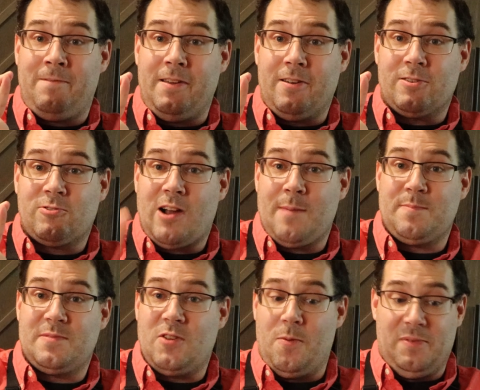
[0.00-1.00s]
fingers
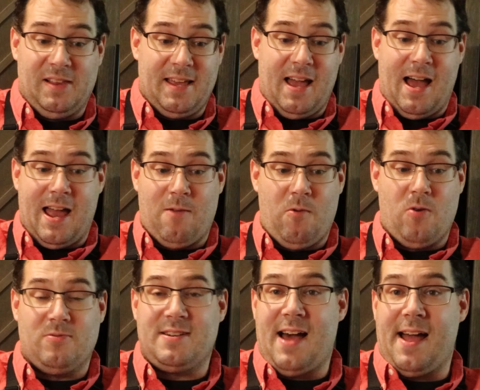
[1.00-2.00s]
crossed, hopefully I
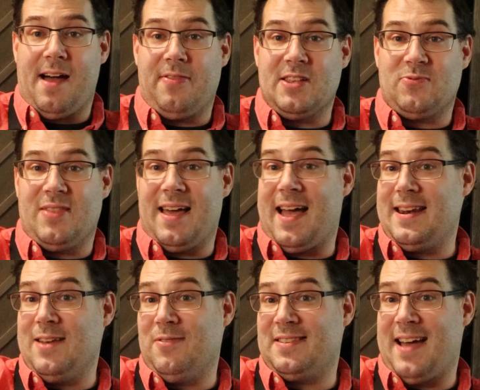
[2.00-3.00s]
won't die on this one like I
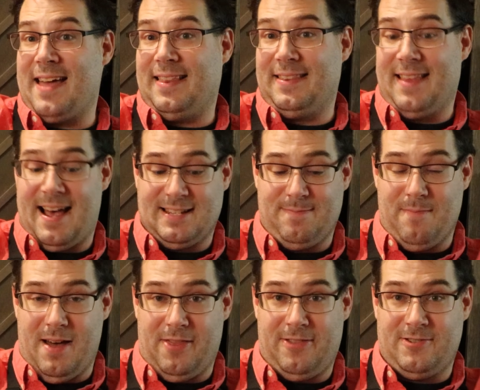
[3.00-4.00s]
did with Thailand last
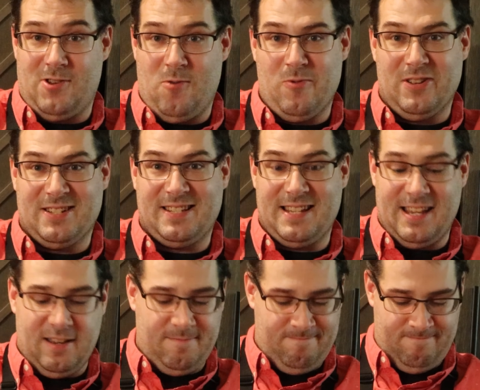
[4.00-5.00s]
month. So we'll see